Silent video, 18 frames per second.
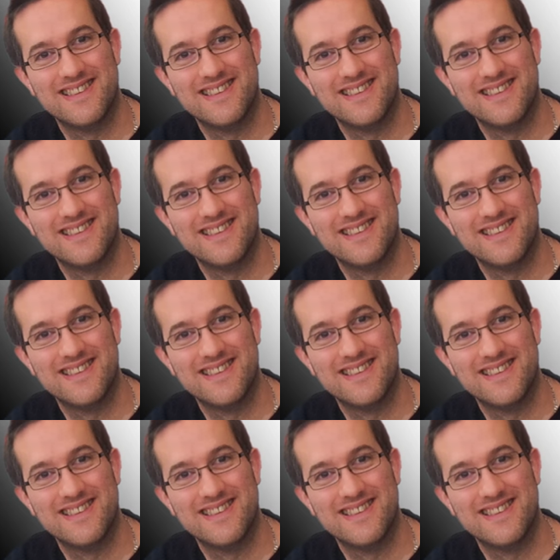
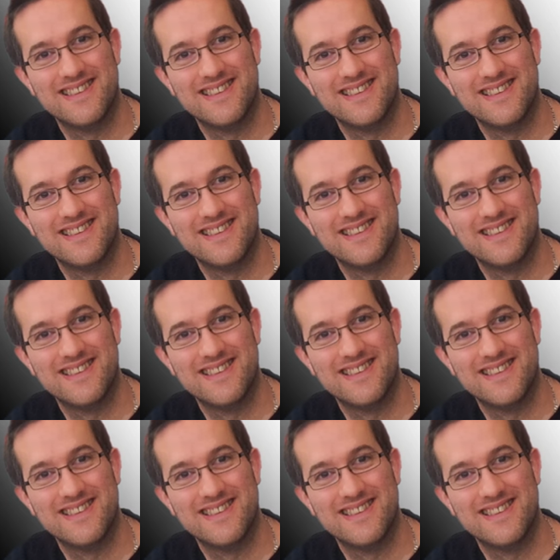
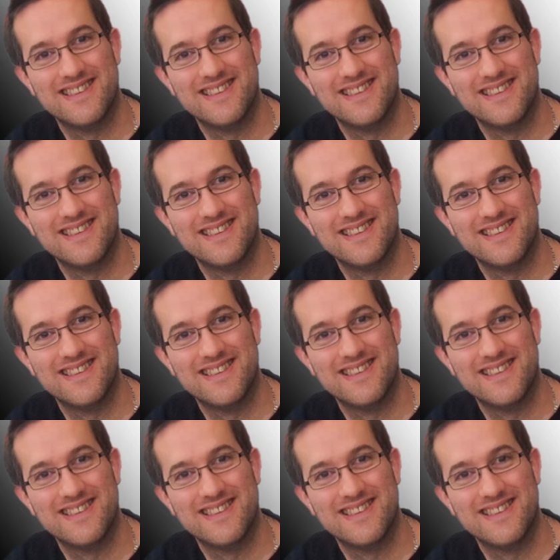
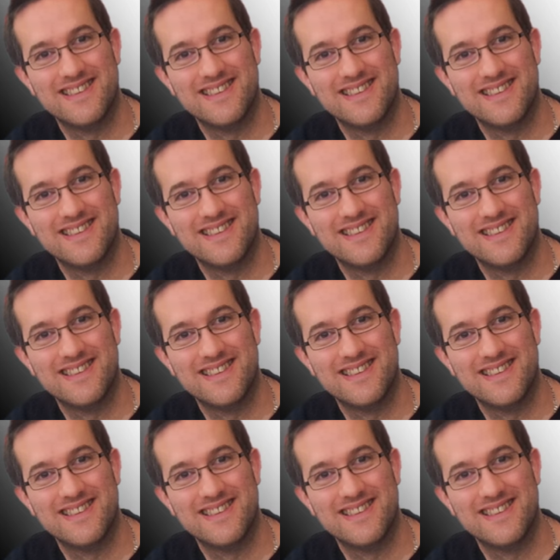
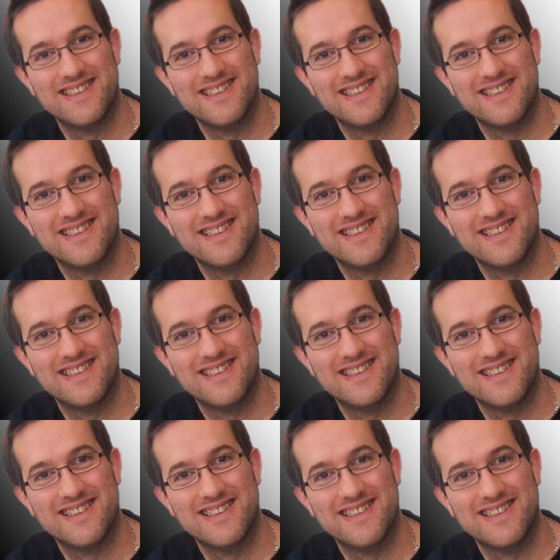
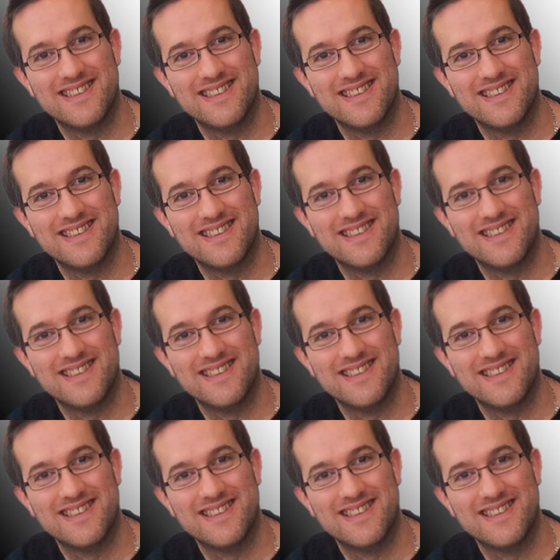
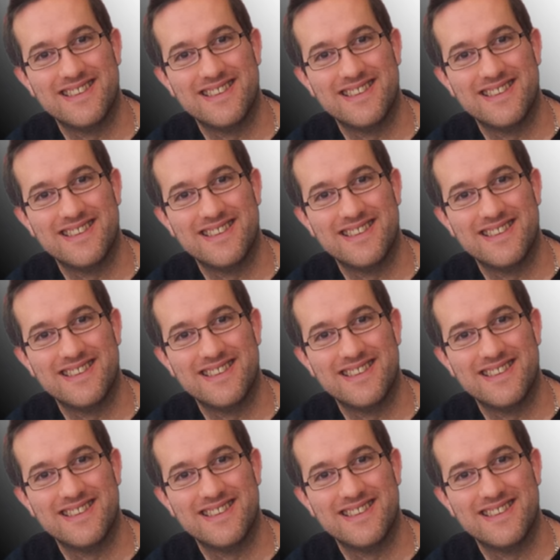
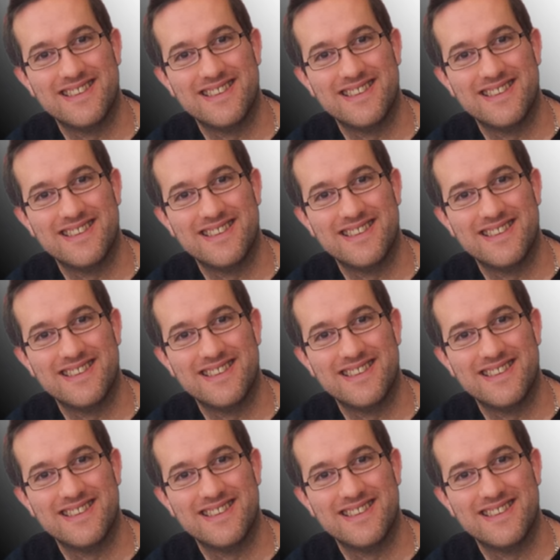This is a still picture; no speech is visible.